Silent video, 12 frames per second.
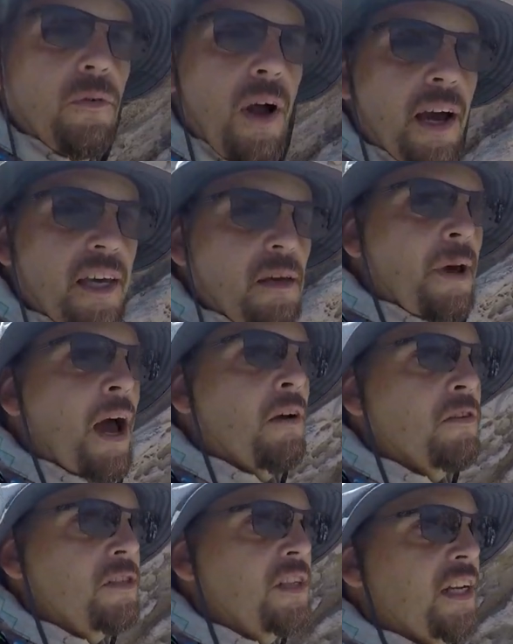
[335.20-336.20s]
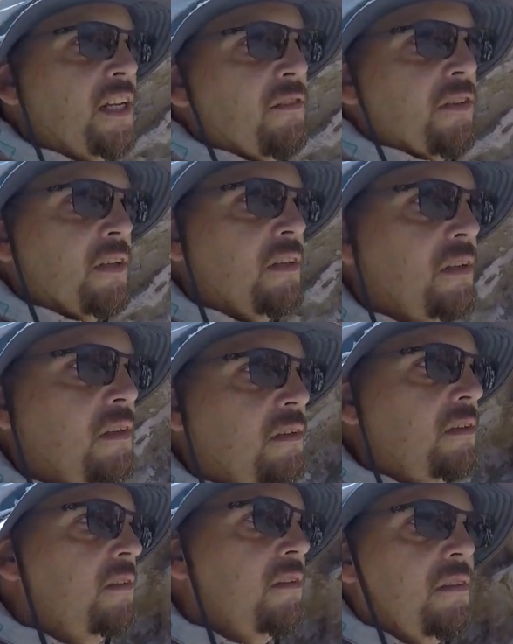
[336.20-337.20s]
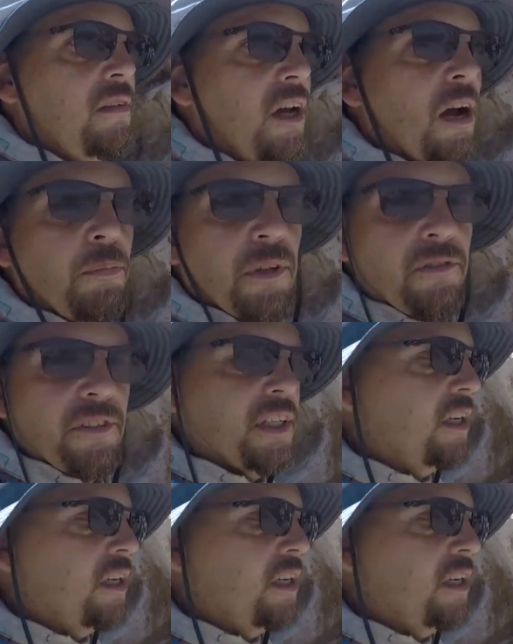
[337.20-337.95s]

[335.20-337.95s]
the Rocky Mountains had even uplifted